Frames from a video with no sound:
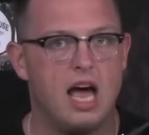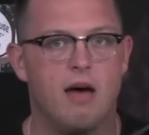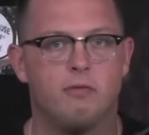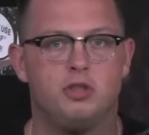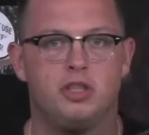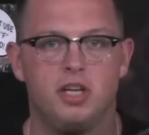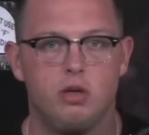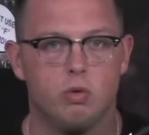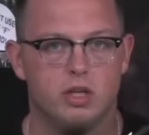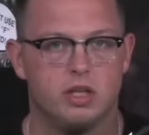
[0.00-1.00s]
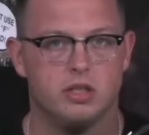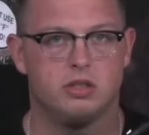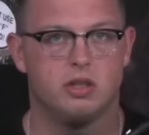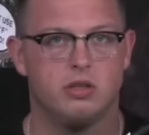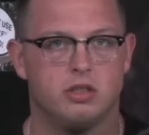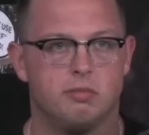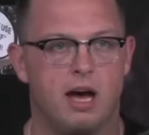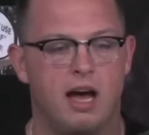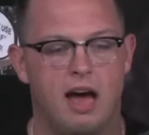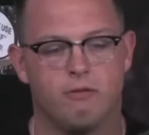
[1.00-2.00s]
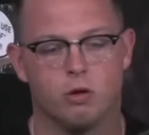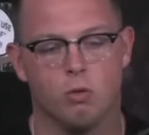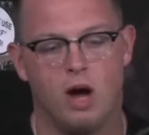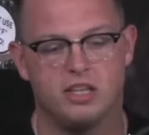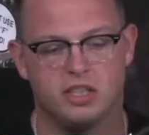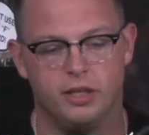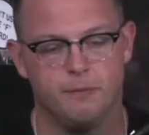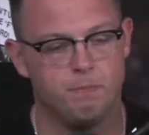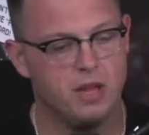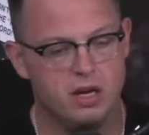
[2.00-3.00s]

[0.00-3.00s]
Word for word: have genuine concerns about after watching